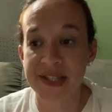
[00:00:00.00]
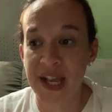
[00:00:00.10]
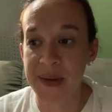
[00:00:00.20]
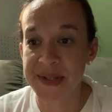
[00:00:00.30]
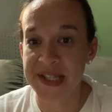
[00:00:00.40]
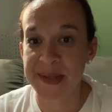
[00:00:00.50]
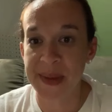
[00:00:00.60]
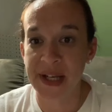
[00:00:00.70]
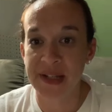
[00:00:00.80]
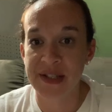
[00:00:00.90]
I was
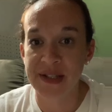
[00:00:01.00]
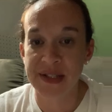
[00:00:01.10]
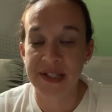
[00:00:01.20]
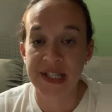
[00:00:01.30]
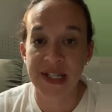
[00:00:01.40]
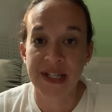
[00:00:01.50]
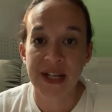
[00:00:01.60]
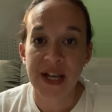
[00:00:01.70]
explaining to Dee